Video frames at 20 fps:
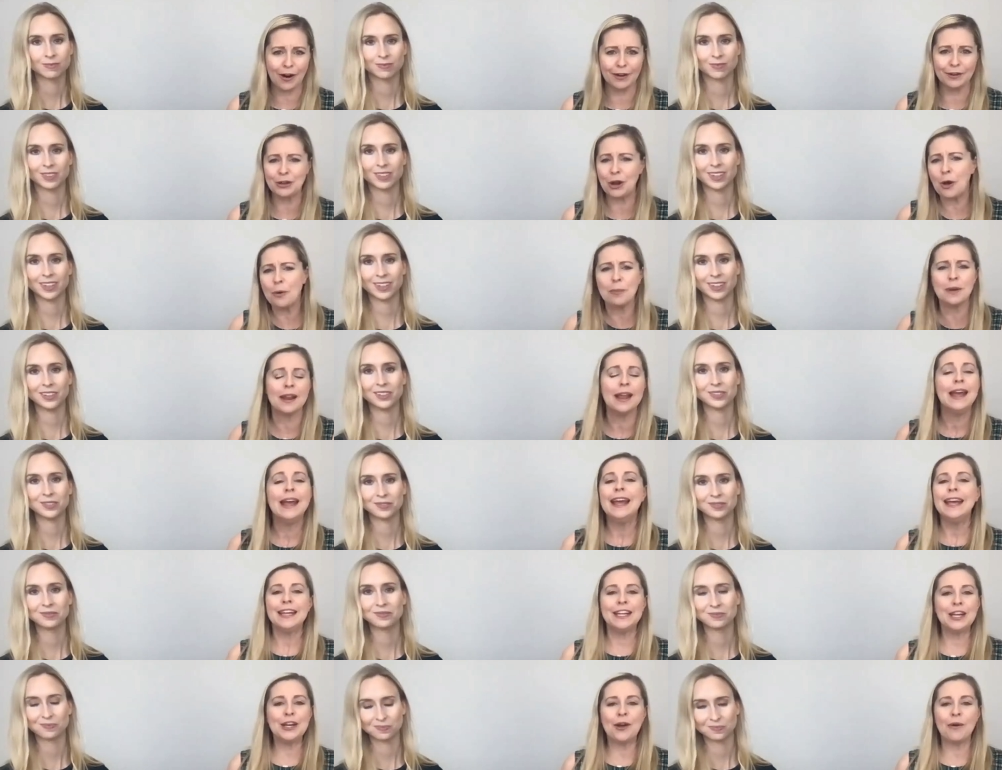Speaker 1: are. No, yeah. but
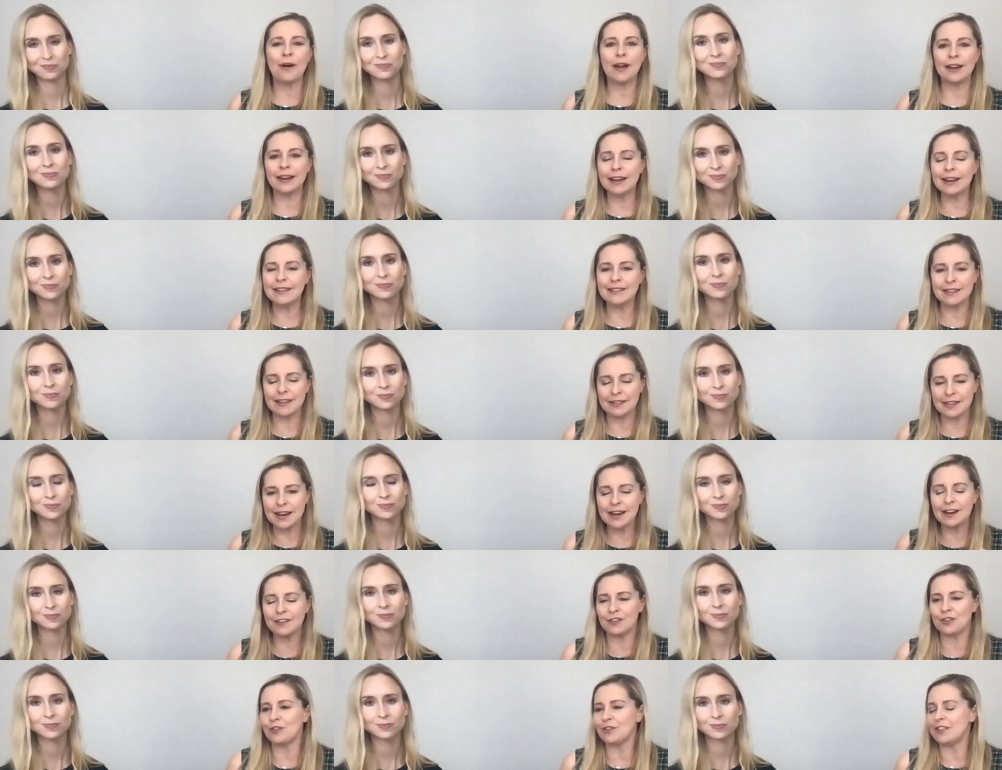you know, I, cause then
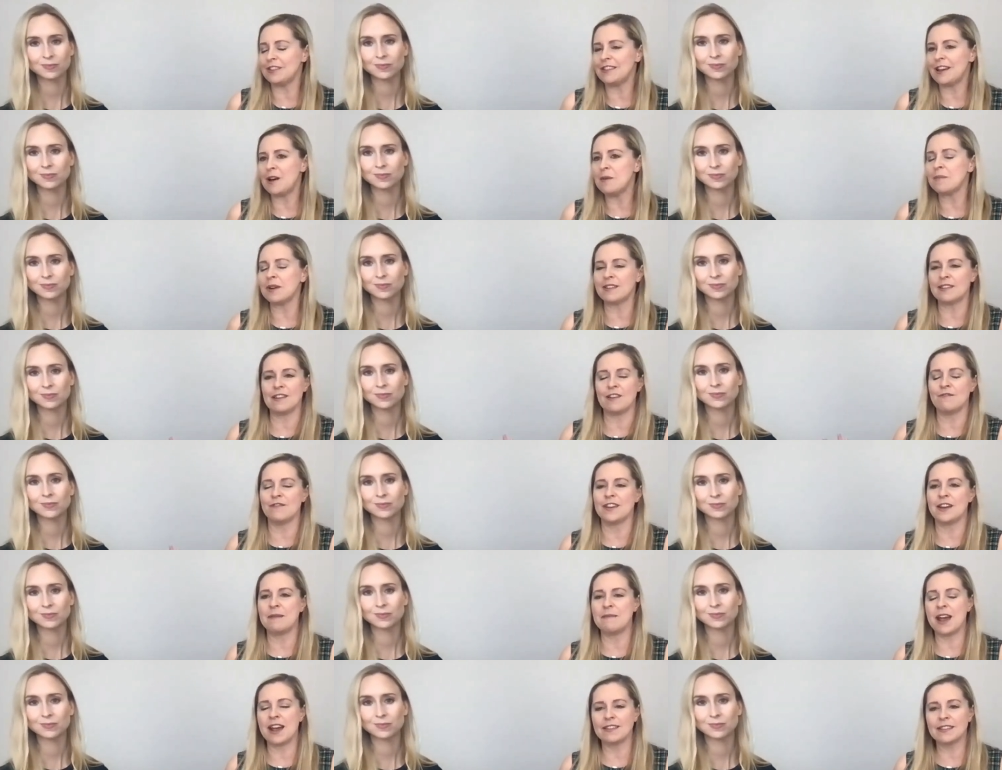I start to doubt myself
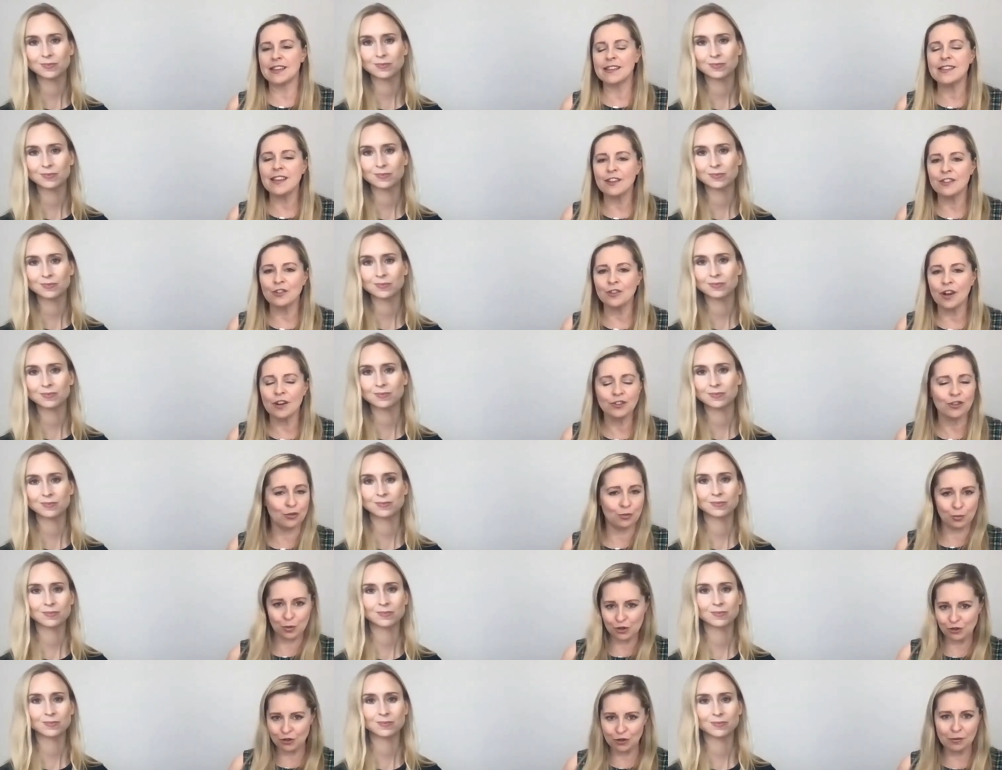and I'm asking the other doctors,
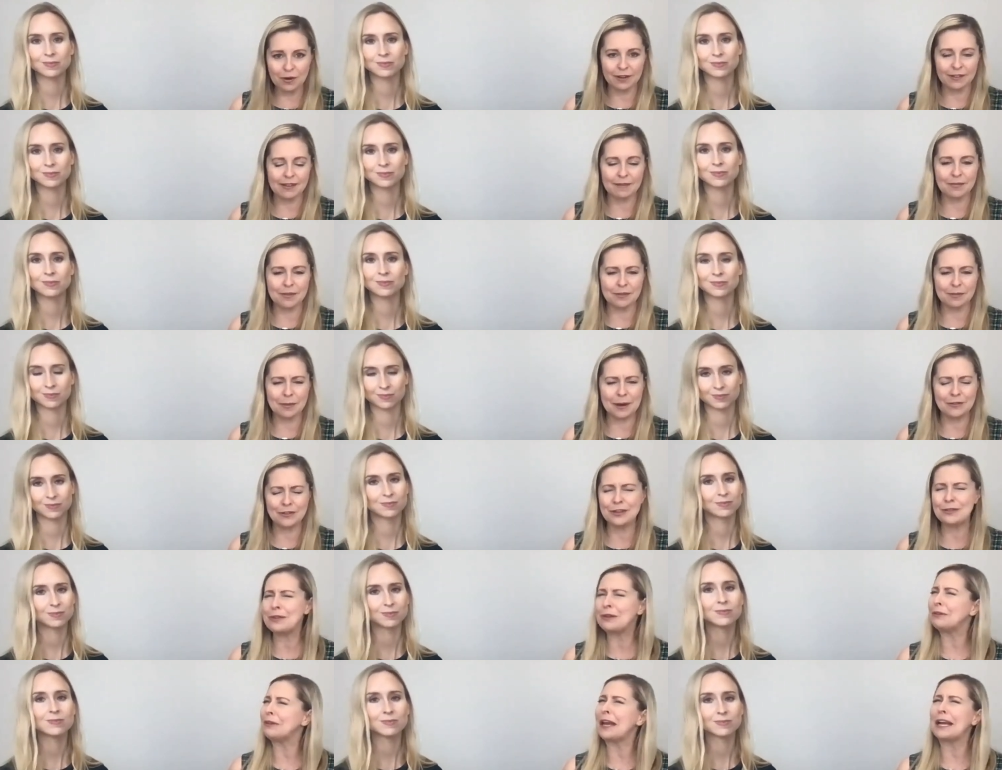would you accept this
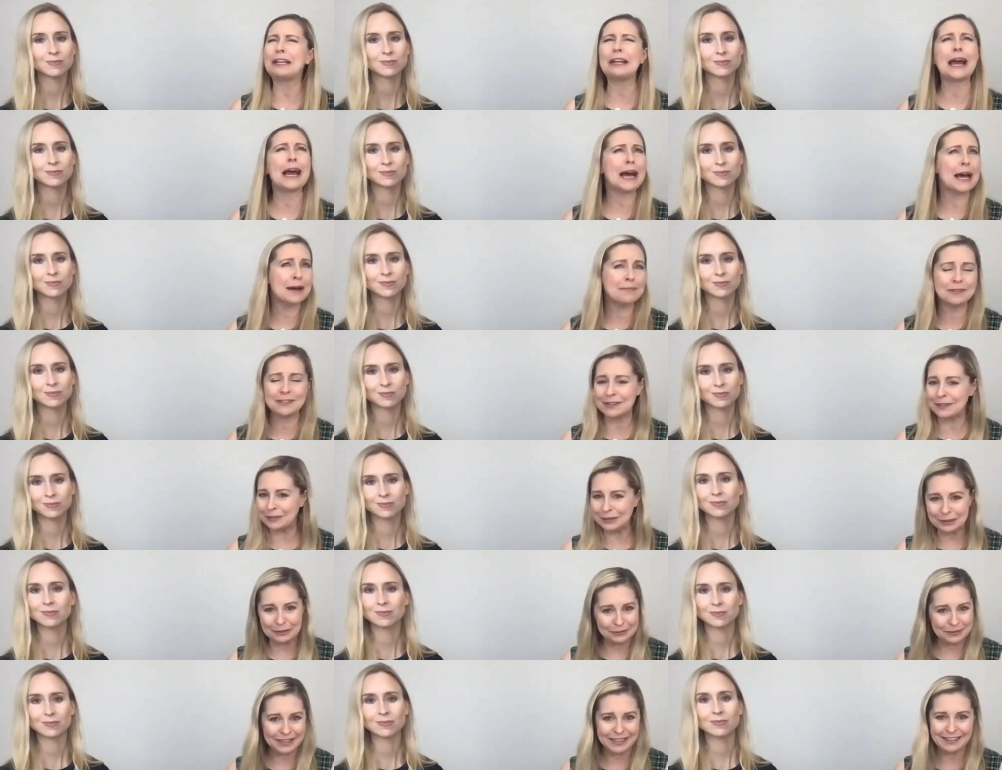patient? They're like,
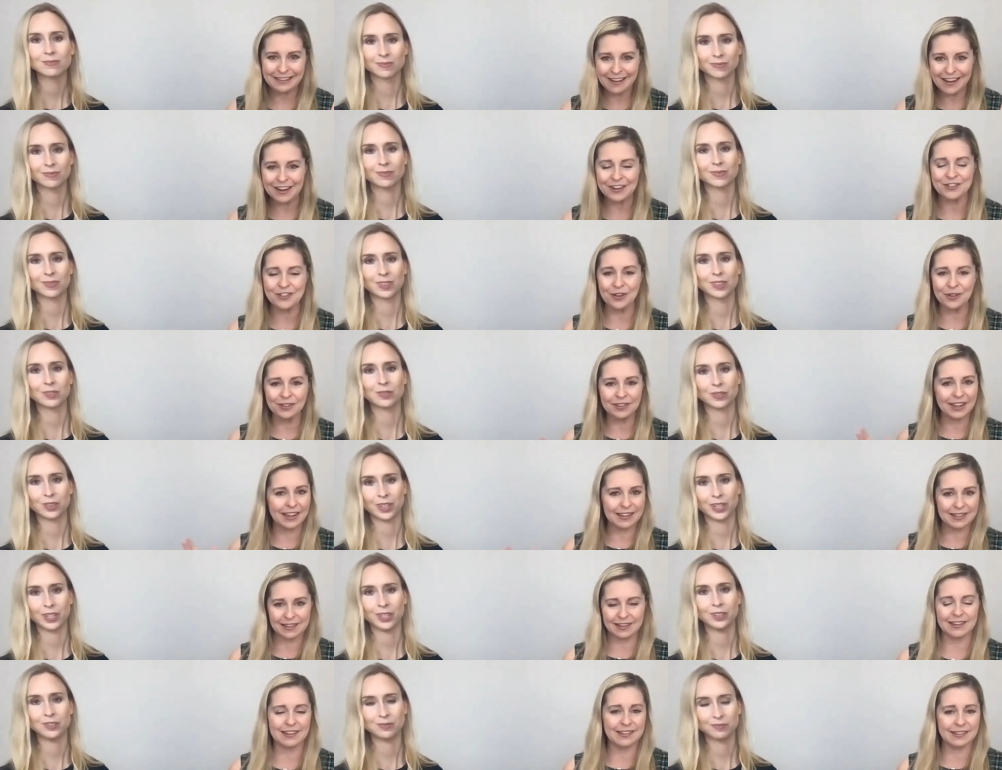absolutely not. Don't
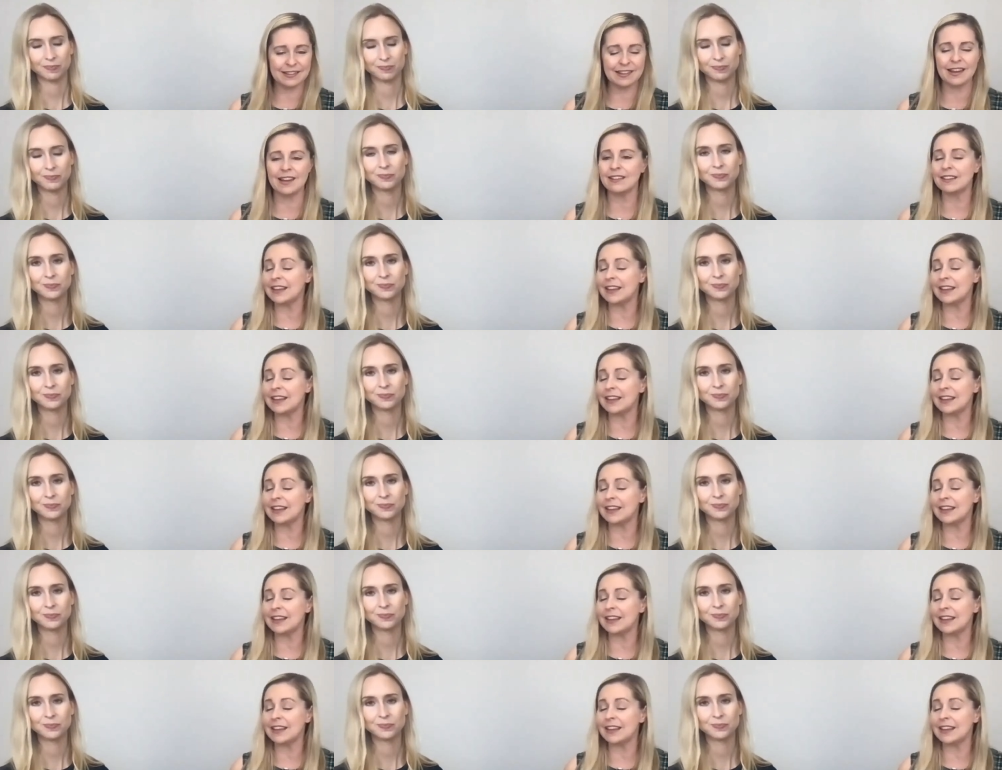right. let this